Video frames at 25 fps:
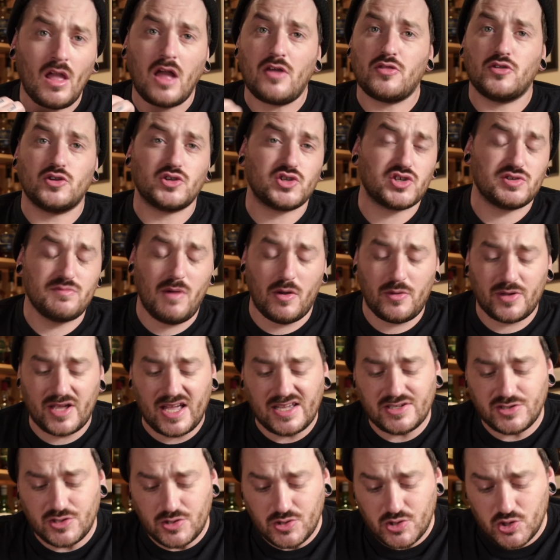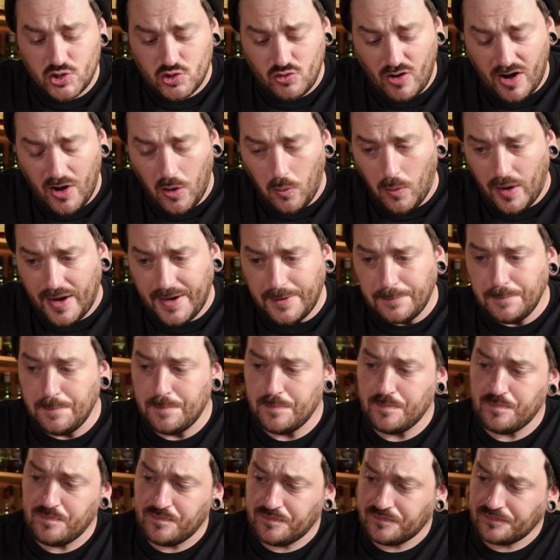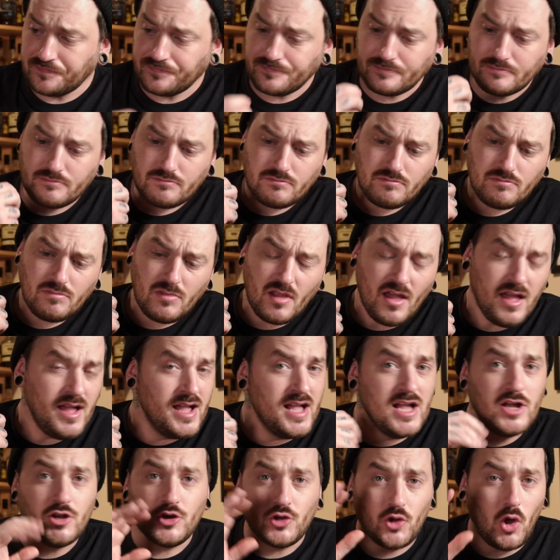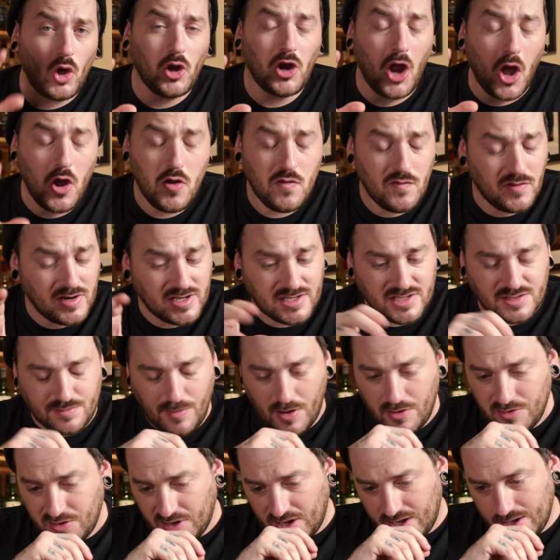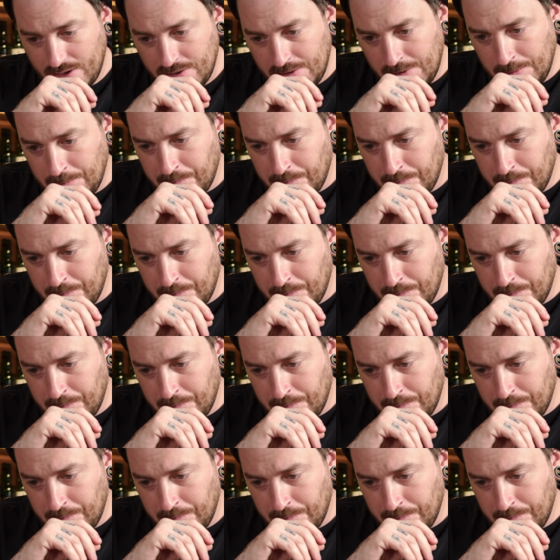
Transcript: The smoke gets you straight away. Not overly smoky.